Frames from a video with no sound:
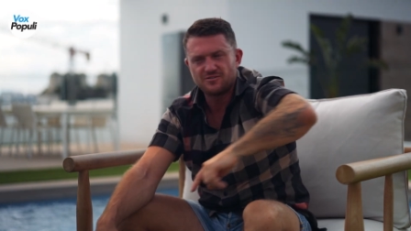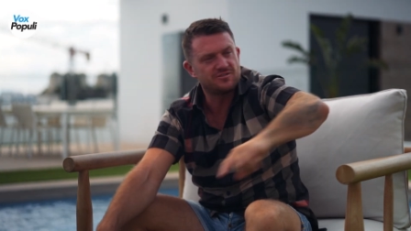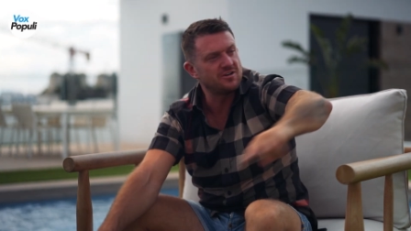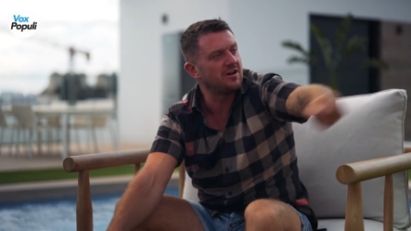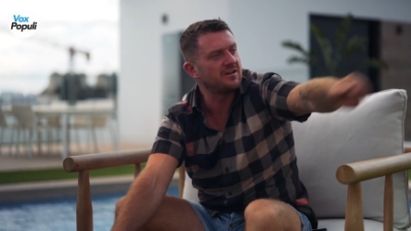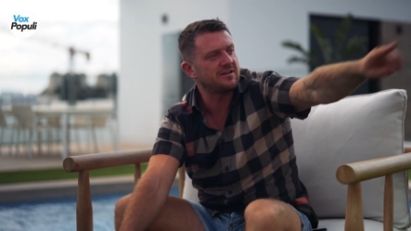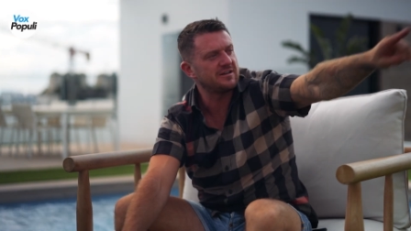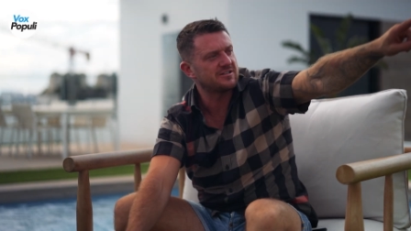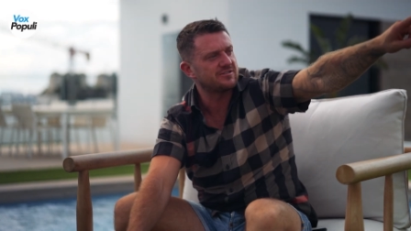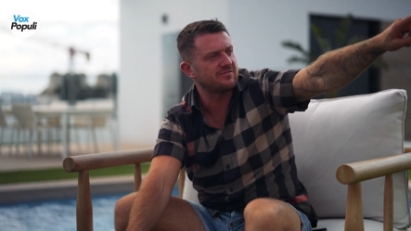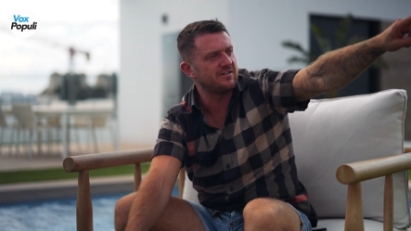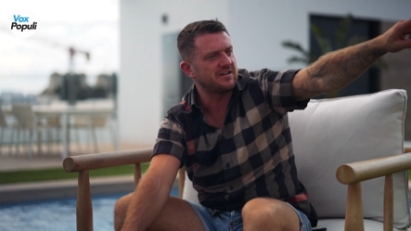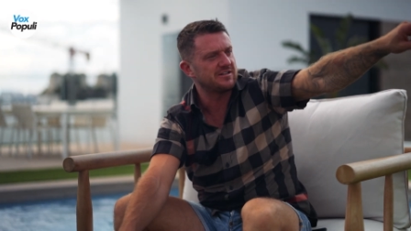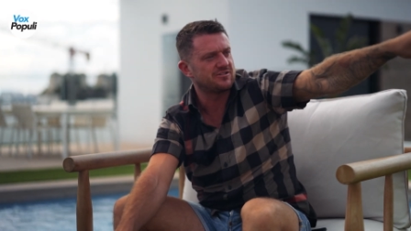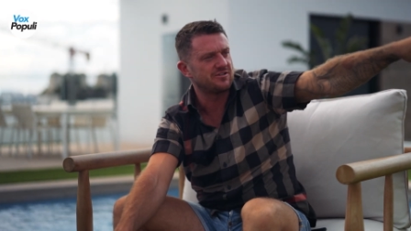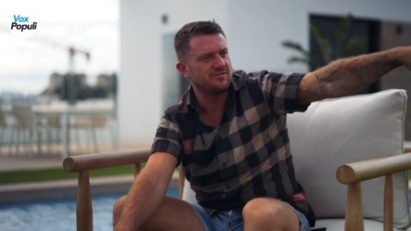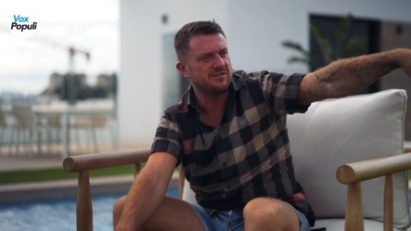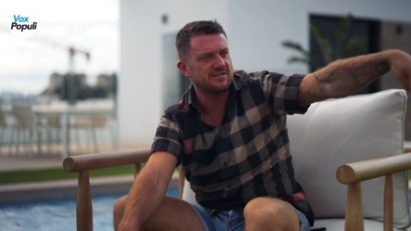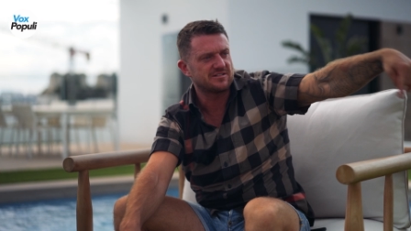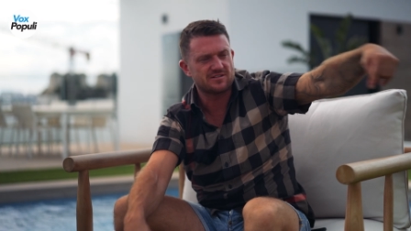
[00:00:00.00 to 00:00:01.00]
Journalists are
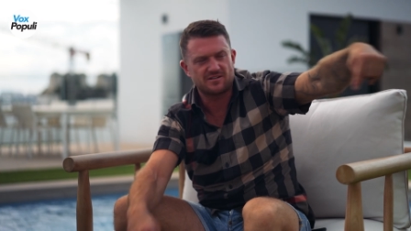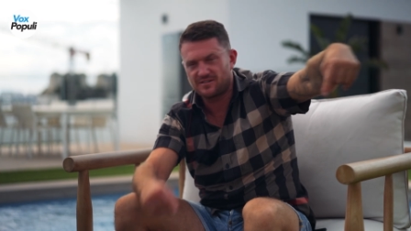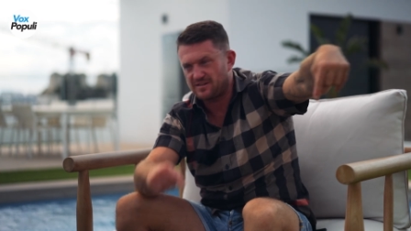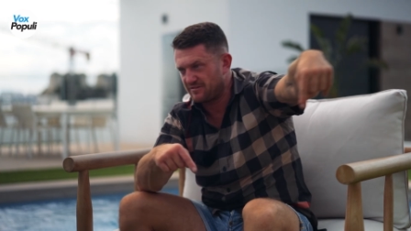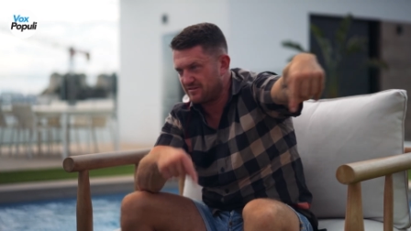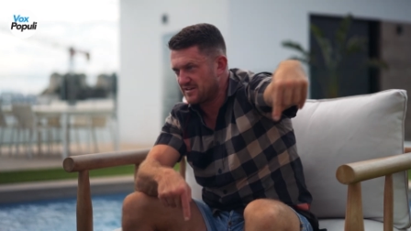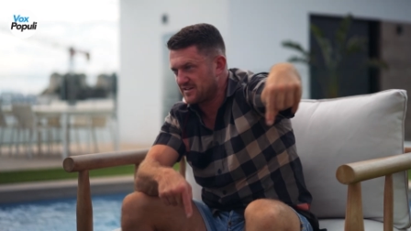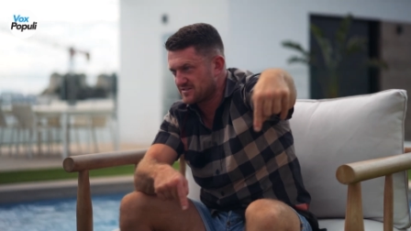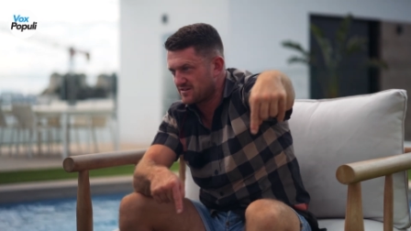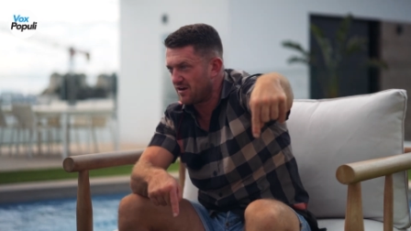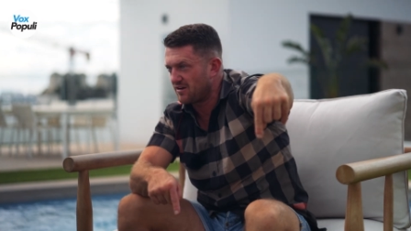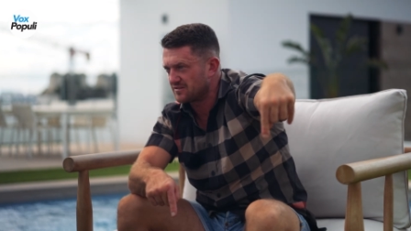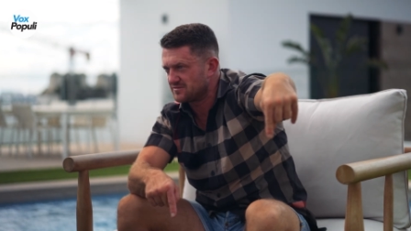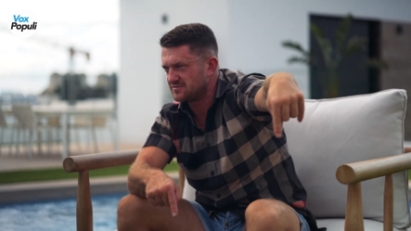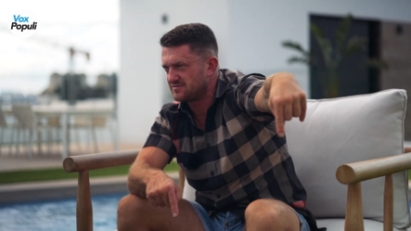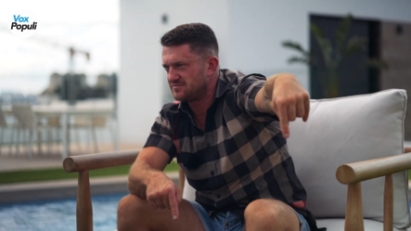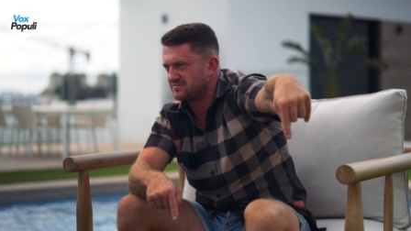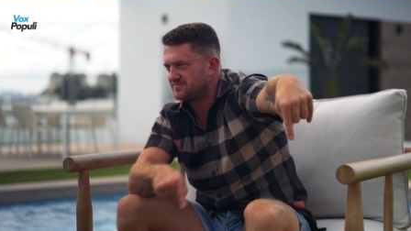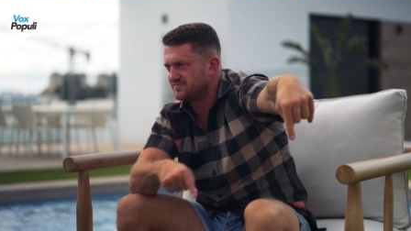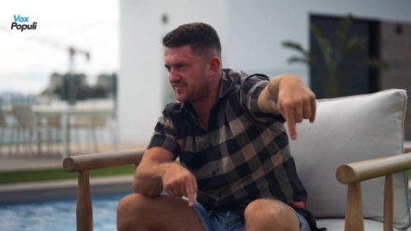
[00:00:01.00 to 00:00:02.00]
here 2 years. They're in this
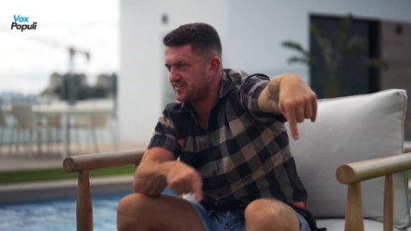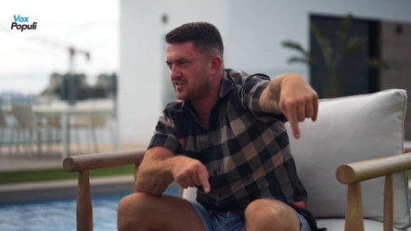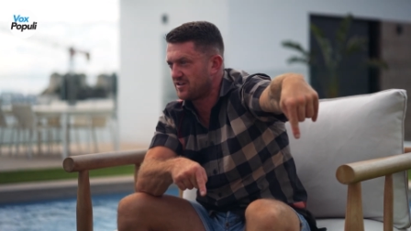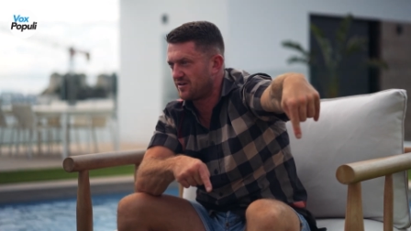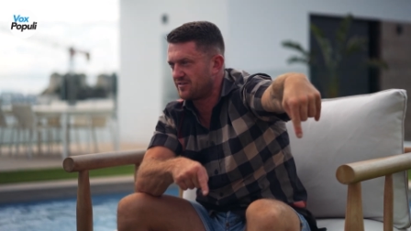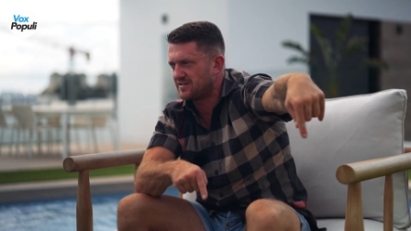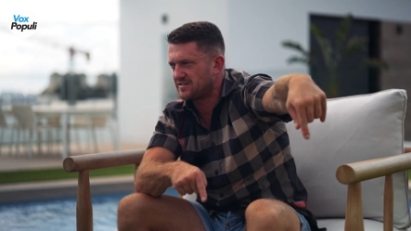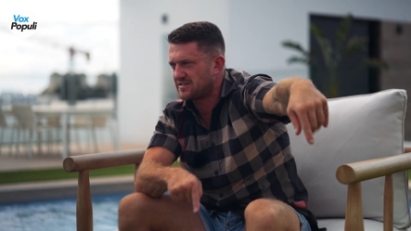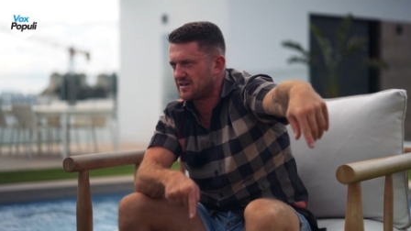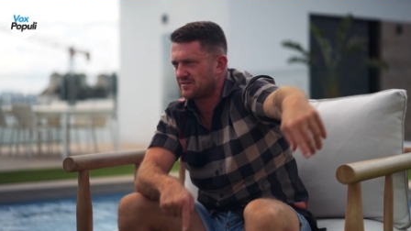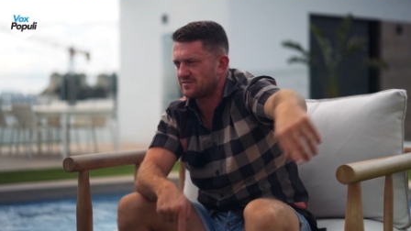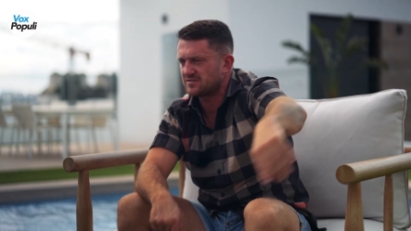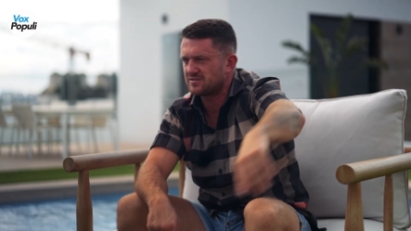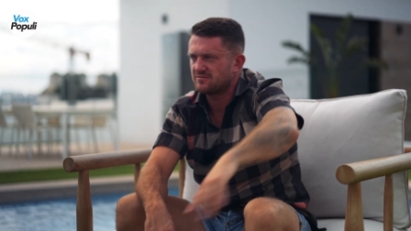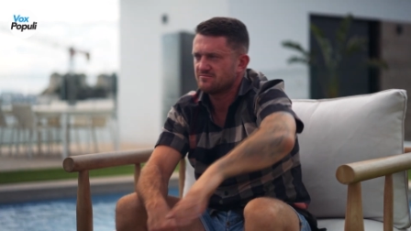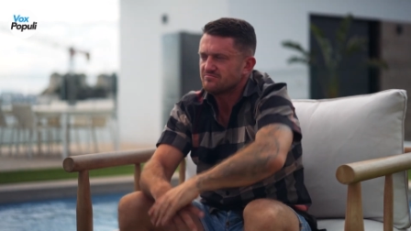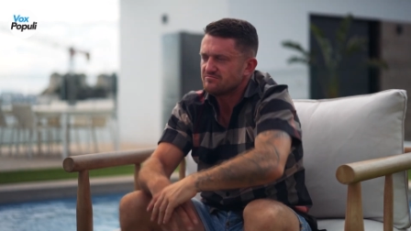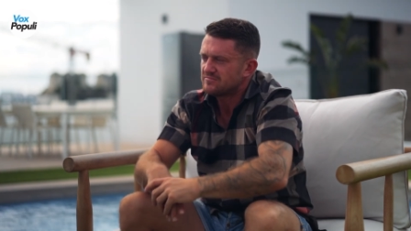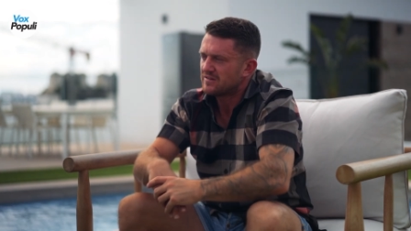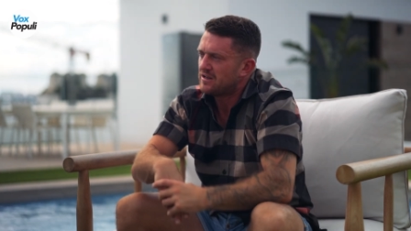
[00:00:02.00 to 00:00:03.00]
garden, video in this house.